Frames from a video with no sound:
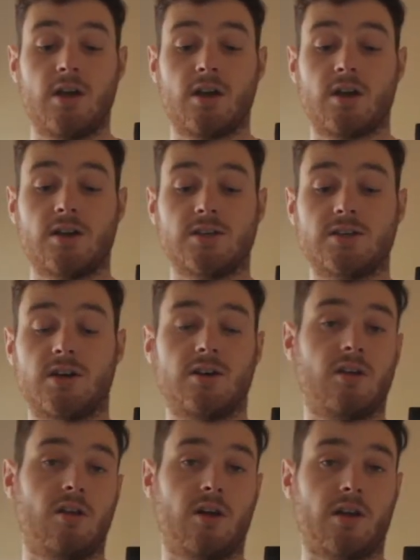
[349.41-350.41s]
because I
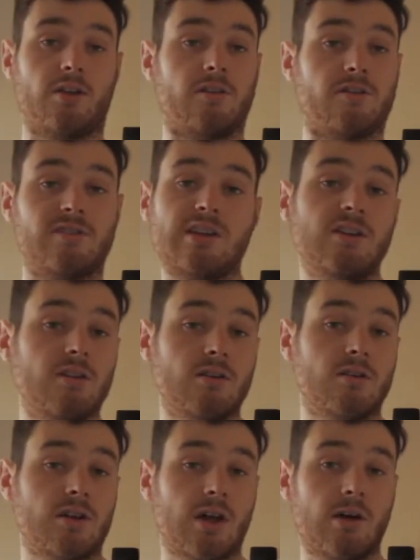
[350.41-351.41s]
don't like descending
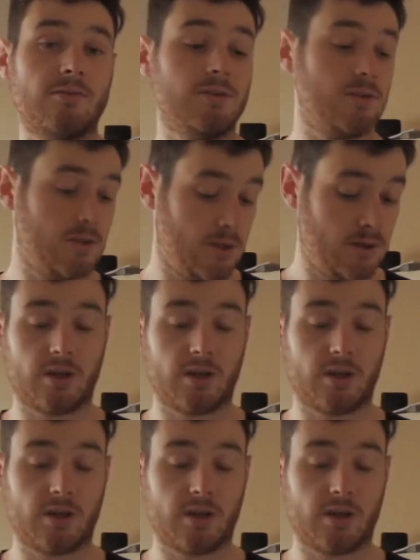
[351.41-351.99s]
on carbons,